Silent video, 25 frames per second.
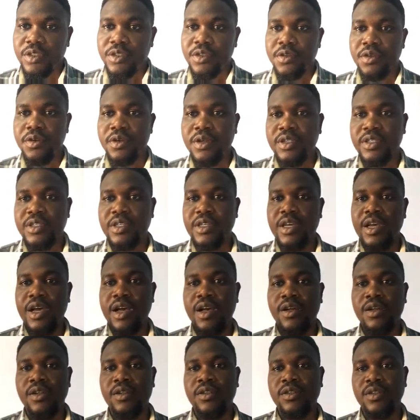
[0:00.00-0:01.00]

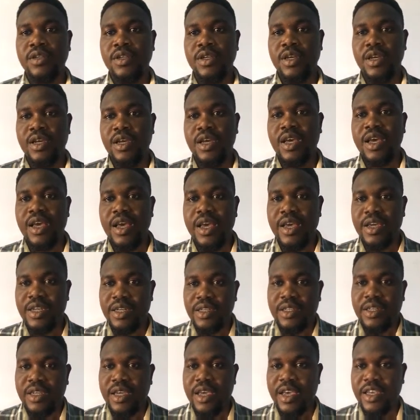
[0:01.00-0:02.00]
Theoretical
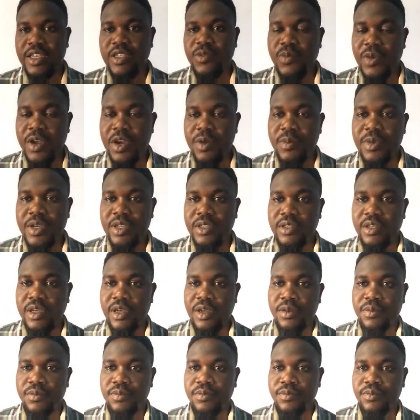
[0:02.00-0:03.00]
and
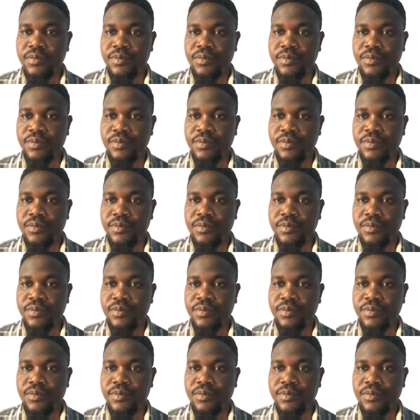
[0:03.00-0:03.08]
experimental.